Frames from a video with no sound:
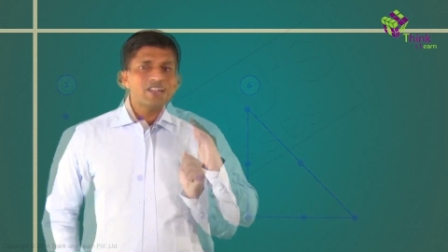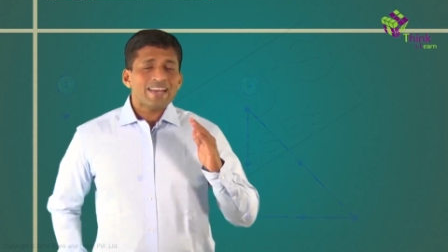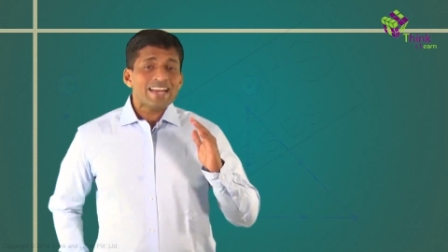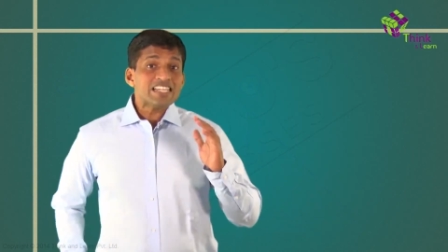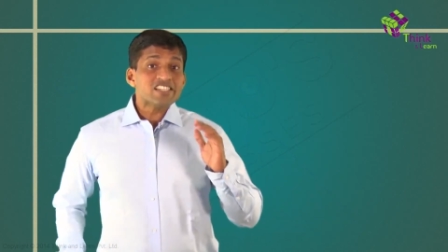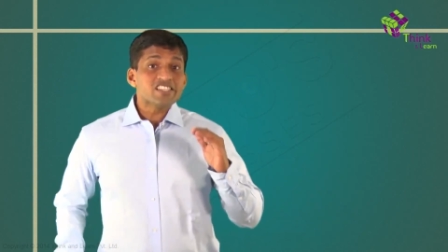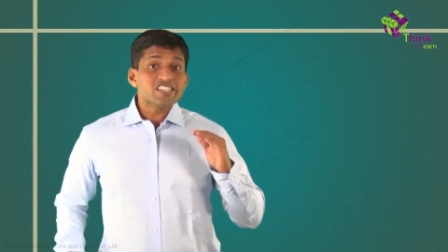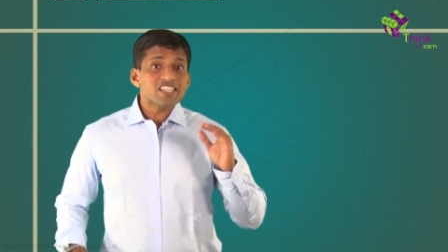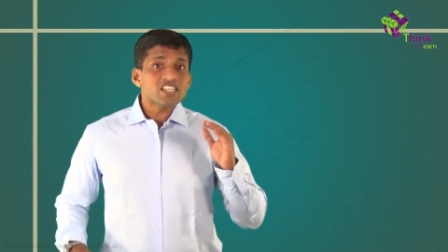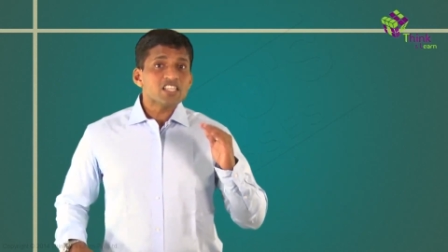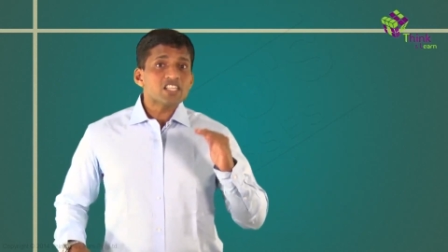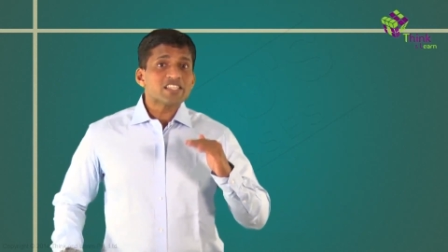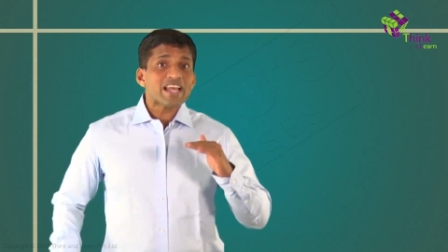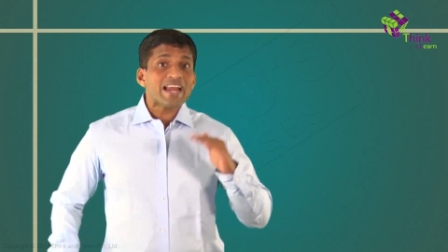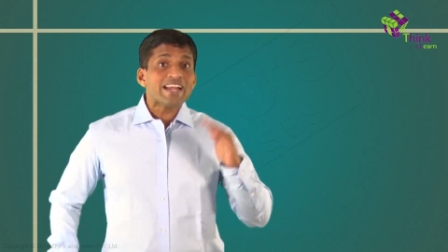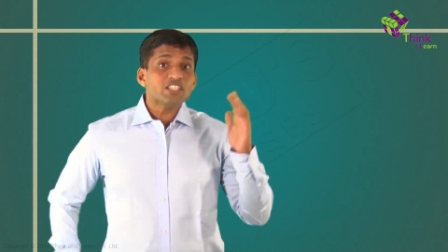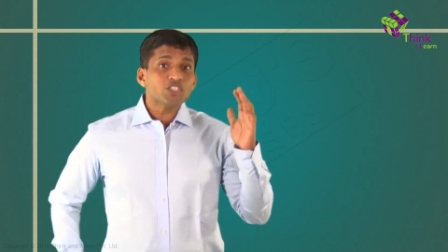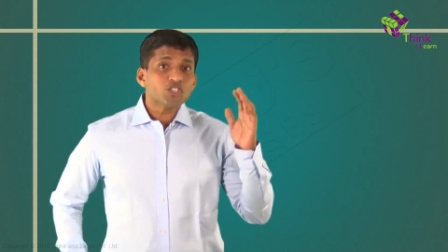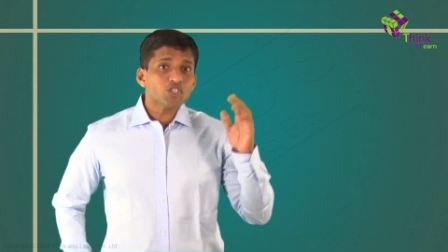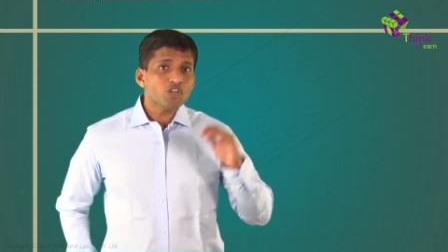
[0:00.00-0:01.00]
Let's see this
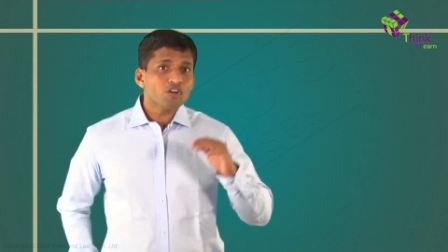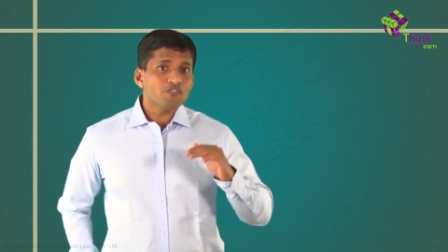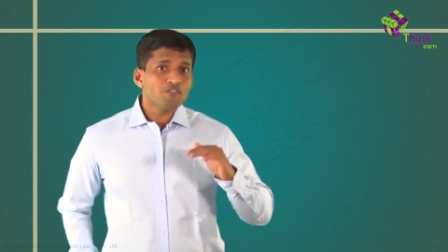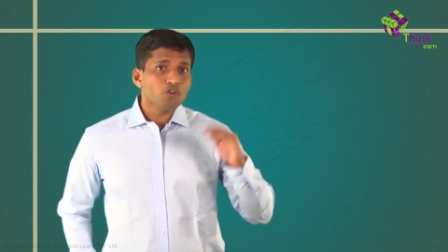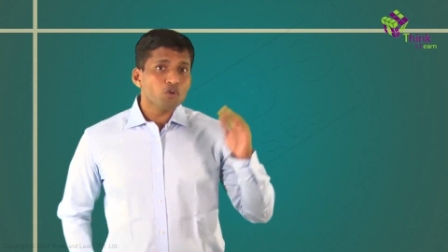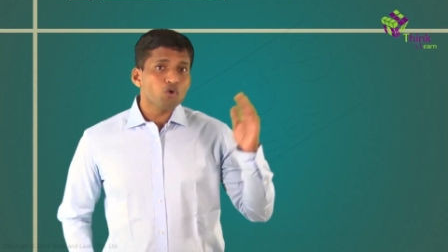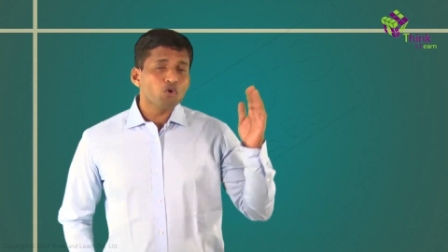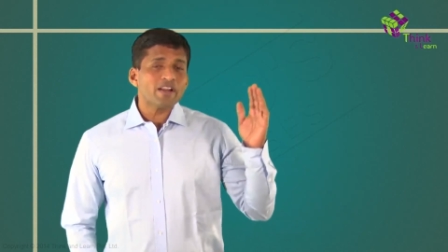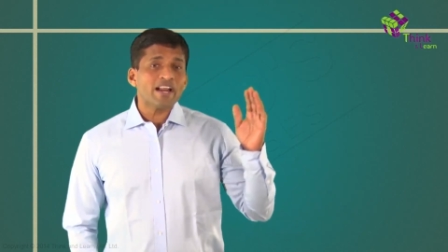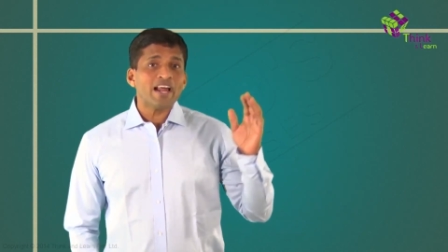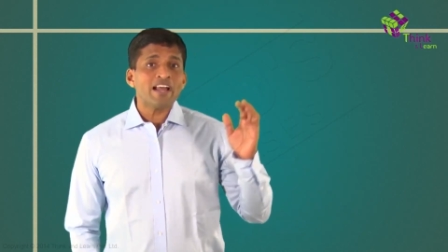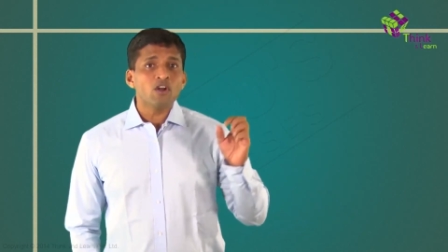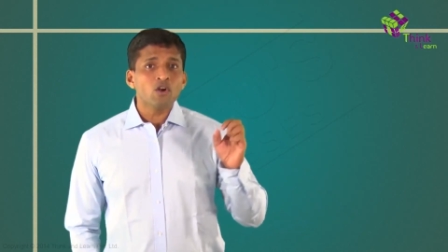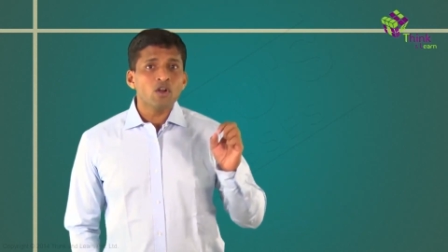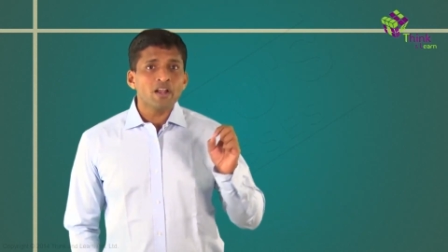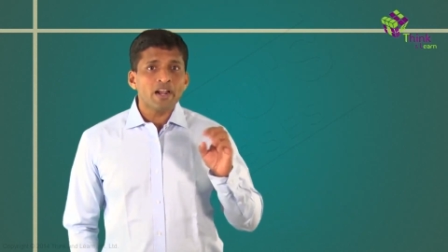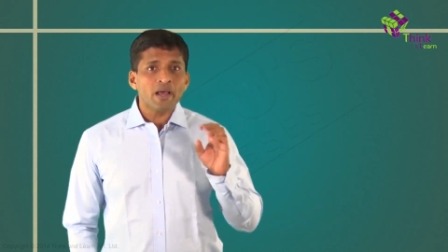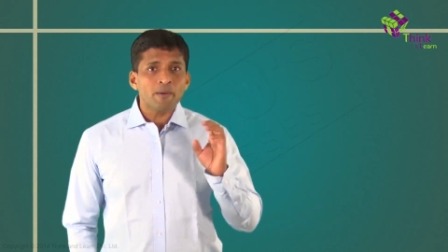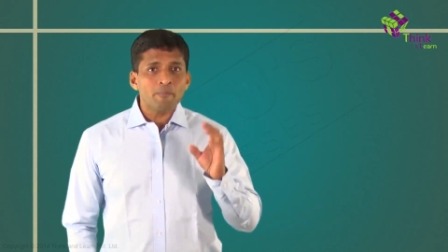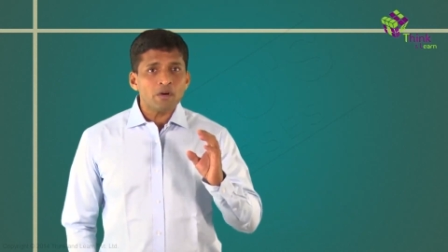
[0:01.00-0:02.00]
addition of two
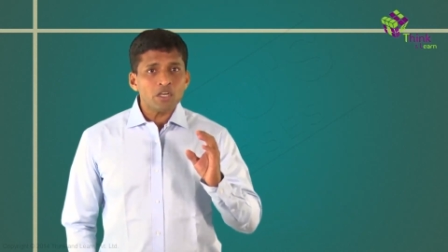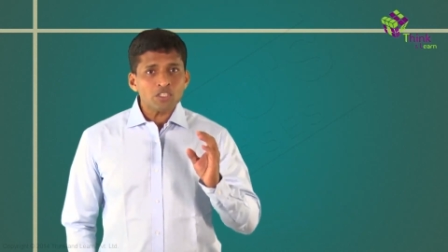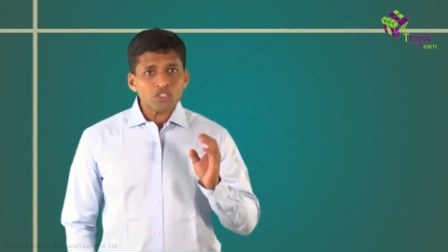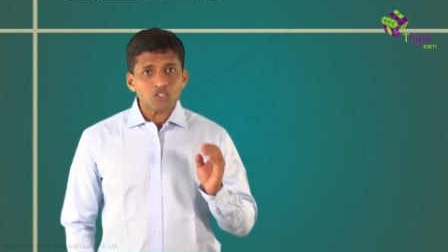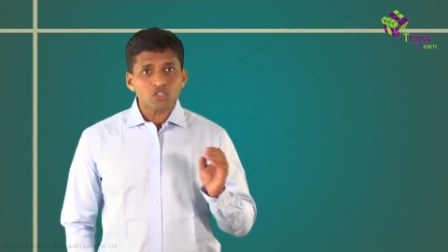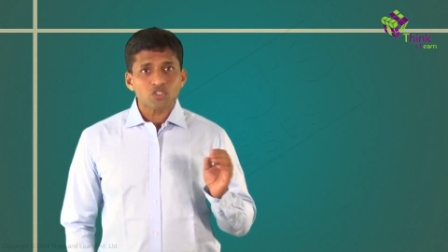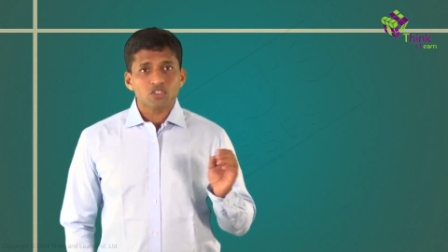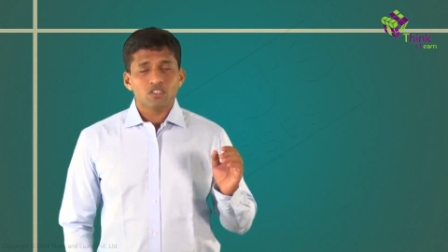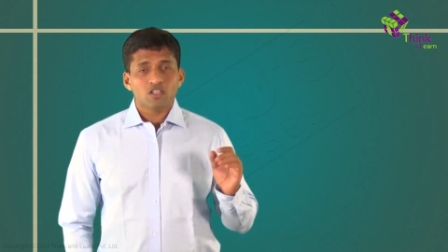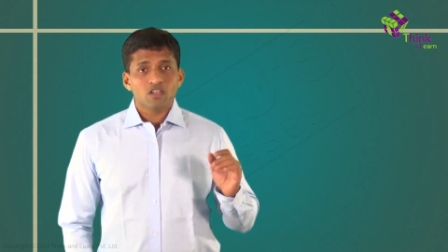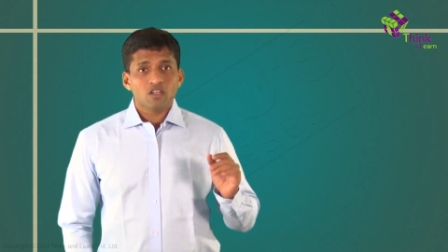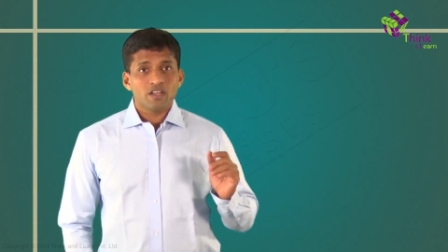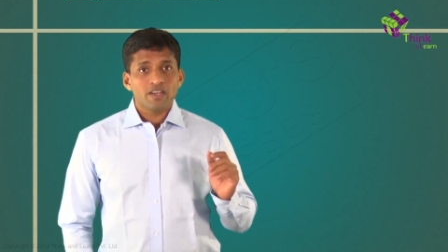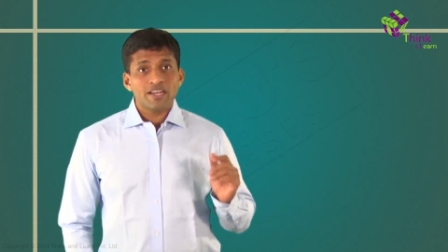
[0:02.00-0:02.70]
triangular numbers.